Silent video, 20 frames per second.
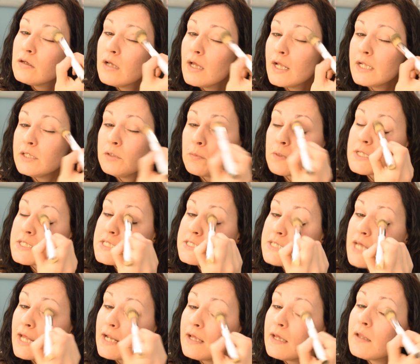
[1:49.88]
And you want to
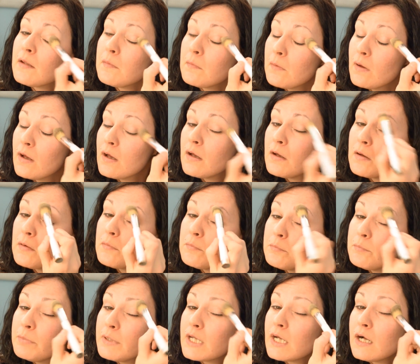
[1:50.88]
set it
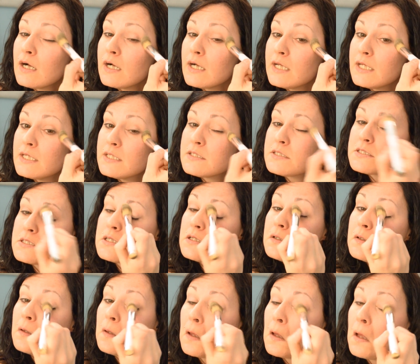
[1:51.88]
because
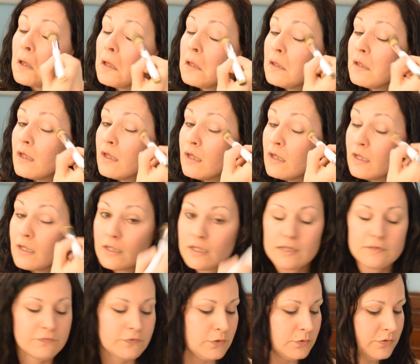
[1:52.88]

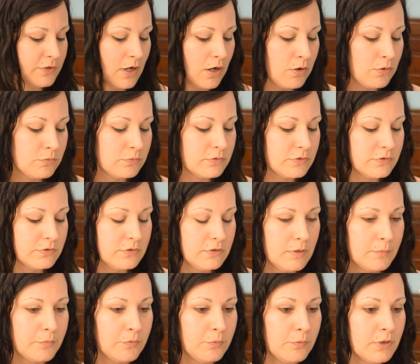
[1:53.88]
if you don't,
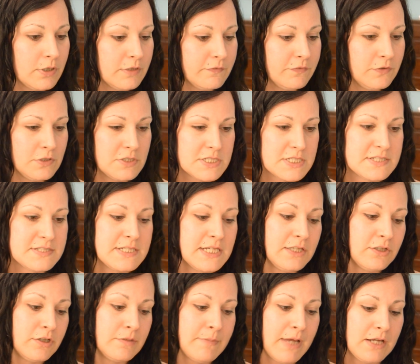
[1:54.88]
number one, if you use
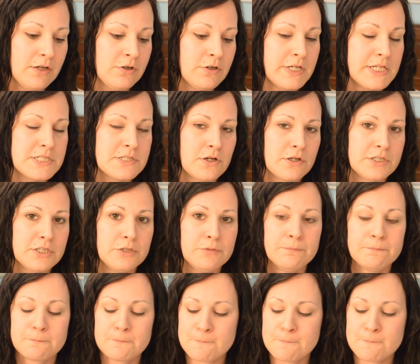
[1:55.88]
concealer, it might crease on you.